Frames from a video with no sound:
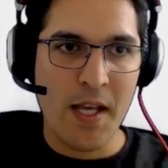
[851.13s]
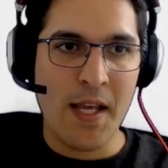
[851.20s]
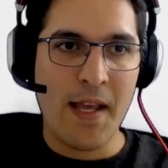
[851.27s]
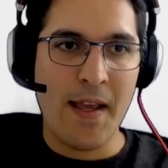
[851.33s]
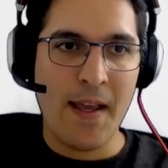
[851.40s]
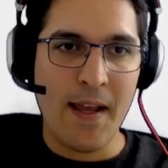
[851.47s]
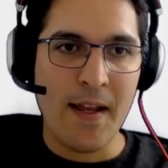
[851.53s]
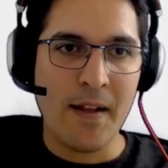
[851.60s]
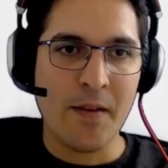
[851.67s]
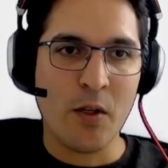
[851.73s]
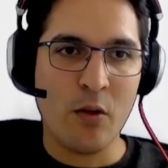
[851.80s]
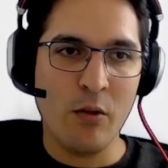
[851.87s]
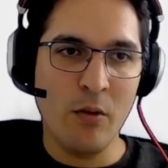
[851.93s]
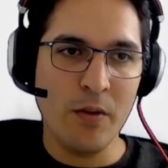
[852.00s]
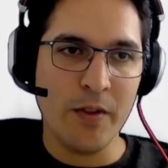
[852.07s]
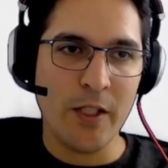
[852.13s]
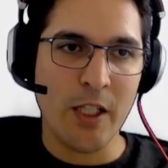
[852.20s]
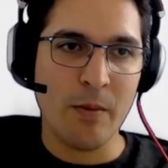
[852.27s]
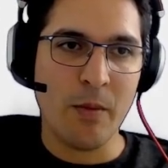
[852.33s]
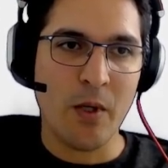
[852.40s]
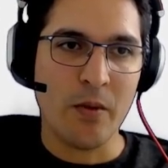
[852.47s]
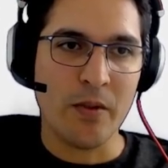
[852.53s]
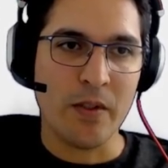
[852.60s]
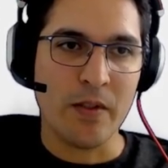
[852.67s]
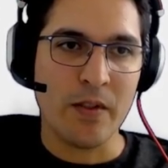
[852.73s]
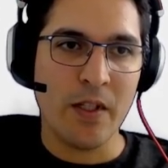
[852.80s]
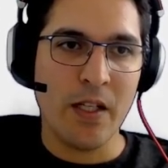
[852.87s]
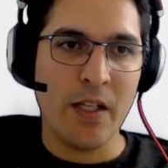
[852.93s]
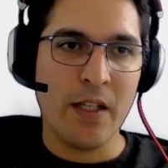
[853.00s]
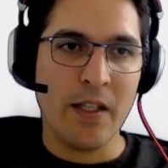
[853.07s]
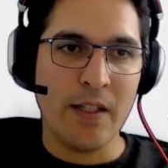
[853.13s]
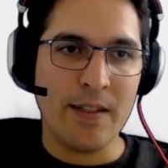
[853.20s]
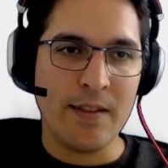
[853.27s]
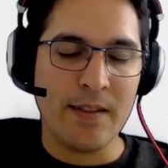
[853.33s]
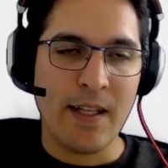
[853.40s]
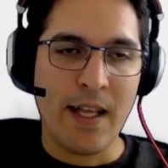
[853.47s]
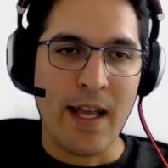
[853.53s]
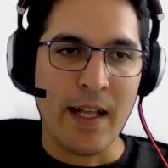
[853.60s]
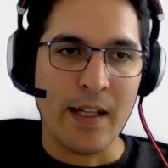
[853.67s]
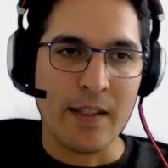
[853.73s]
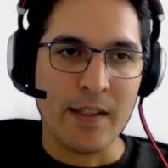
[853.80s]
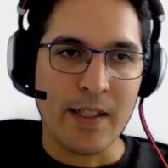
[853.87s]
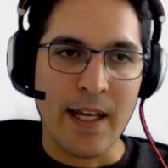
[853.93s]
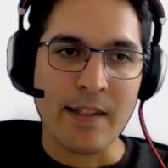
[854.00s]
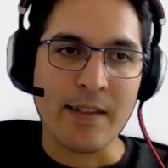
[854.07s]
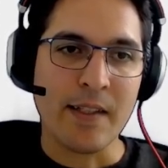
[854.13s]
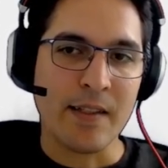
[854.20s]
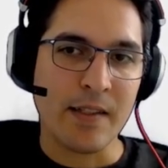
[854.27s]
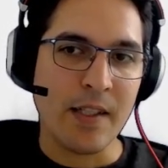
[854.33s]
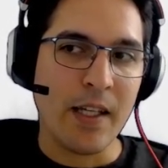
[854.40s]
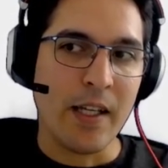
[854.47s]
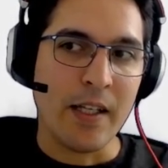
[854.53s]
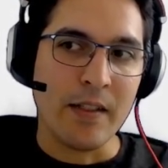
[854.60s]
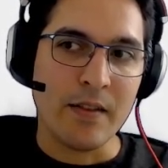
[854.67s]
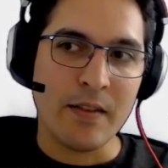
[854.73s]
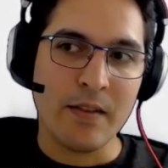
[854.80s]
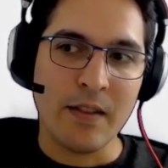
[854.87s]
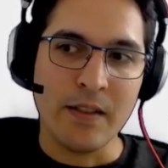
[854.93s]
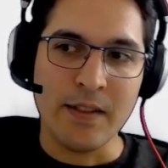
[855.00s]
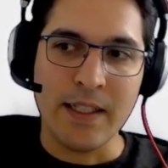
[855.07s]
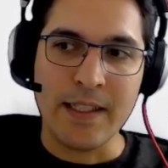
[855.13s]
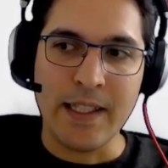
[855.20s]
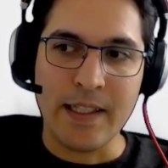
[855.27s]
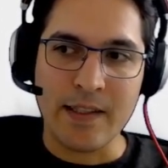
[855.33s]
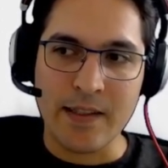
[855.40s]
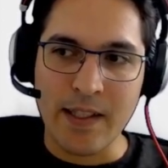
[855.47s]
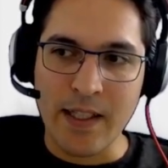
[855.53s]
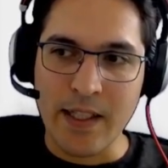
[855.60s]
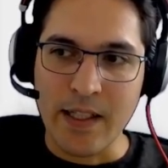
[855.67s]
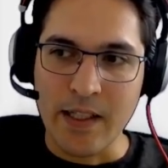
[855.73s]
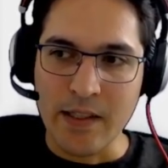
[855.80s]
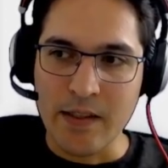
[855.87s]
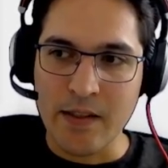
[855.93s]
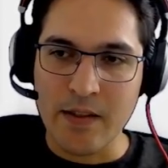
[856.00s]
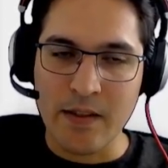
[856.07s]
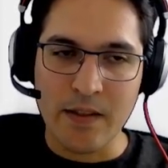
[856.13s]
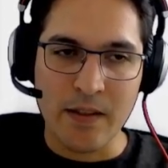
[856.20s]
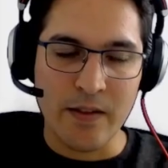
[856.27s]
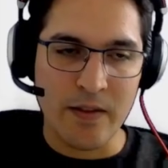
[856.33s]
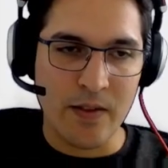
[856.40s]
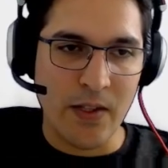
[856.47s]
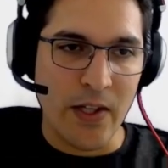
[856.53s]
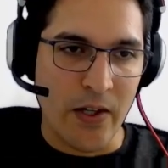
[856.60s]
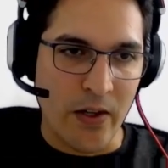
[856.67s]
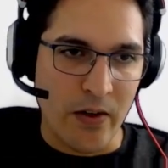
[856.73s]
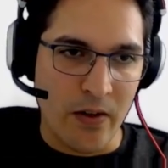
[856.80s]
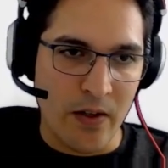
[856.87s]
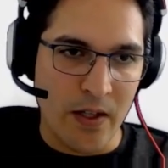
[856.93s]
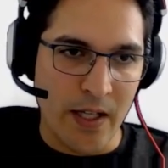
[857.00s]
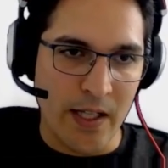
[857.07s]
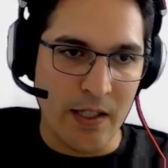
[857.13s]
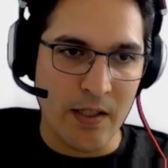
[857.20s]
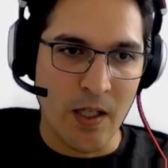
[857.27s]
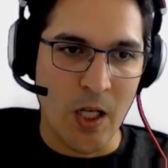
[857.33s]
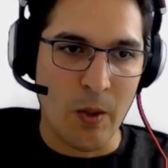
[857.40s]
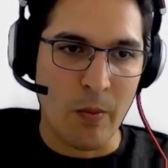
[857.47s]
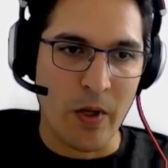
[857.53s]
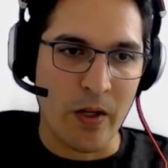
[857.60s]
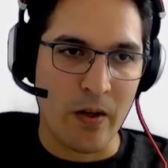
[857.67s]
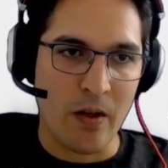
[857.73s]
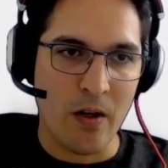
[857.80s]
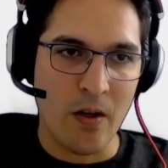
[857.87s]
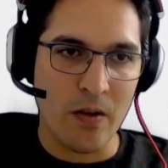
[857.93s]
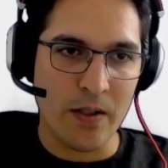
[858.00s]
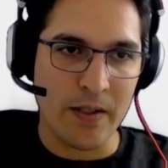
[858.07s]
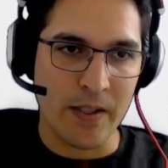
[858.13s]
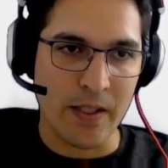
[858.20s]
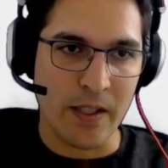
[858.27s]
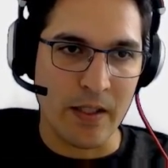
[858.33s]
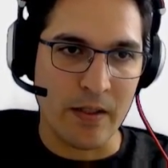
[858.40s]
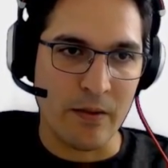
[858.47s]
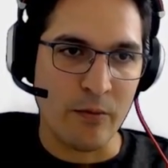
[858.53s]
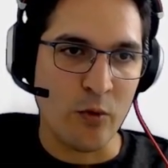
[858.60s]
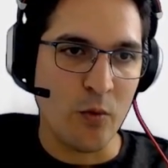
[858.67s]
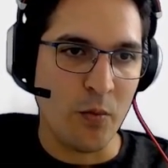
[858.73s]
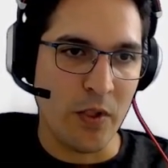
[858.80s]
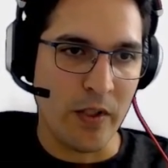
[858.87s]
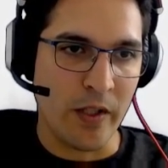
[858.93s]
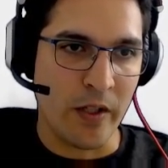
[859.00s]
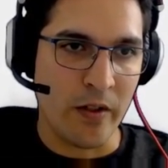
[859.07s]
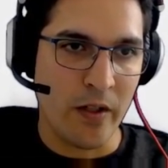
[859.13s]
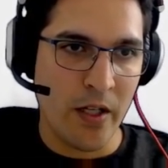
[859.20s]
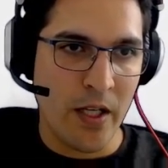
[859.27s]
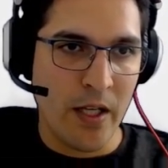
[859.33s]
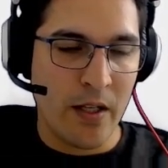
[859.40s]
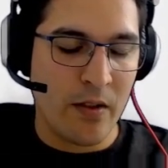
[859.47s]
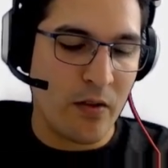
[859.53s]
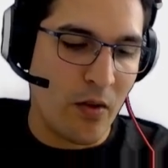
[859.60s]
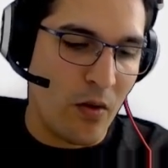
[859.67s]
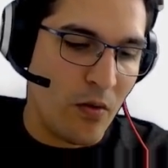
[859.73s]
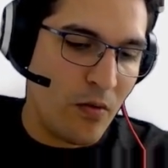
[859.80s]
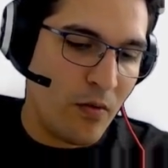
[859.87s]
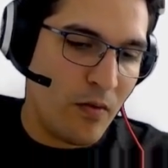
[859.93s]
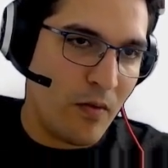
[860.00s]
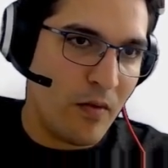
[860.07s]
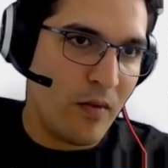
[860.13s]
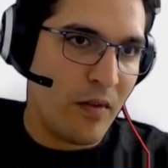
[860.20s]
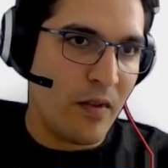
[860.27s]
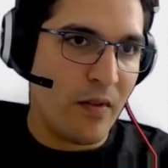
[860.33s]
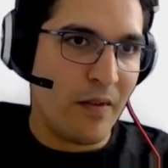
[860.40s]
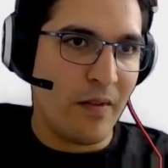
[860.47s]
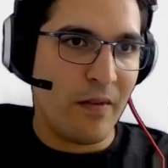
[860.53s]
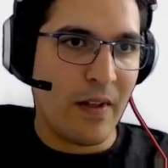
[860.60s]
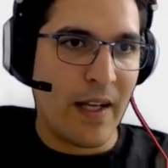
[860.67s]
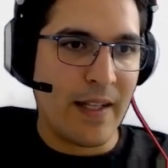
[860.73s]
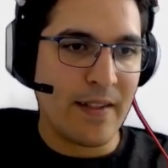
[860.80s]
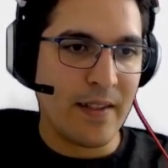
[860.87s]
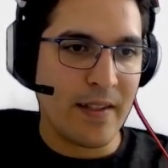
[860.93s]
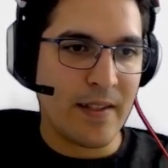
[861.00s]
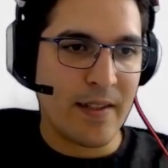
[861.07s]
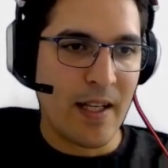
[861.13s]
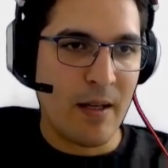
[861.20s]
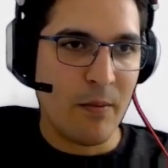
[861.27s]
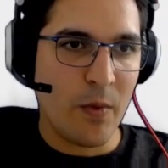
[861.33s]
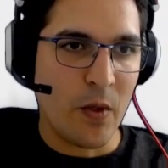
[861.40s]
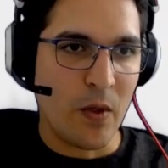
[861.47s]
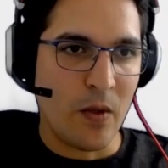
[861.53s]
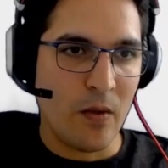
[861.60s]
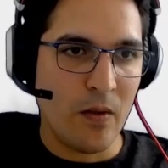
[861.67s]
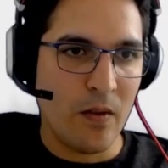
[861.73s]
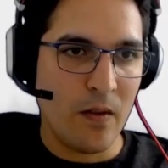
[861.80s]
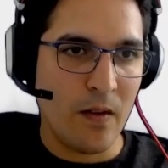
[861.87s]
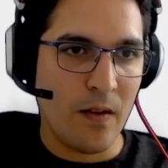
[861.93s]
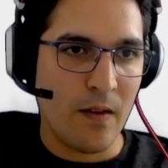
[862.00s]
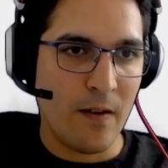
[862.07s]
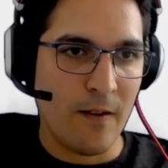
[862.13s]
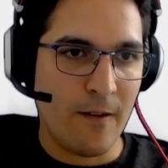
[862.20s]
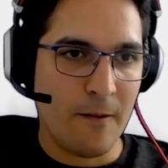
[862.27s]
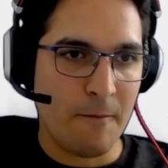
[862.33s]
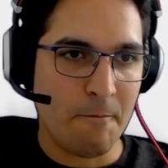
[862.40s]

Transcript: And the cool thing about it is that it has a state, and that state is there. Anytime I call it again, it would be there. So as an example, let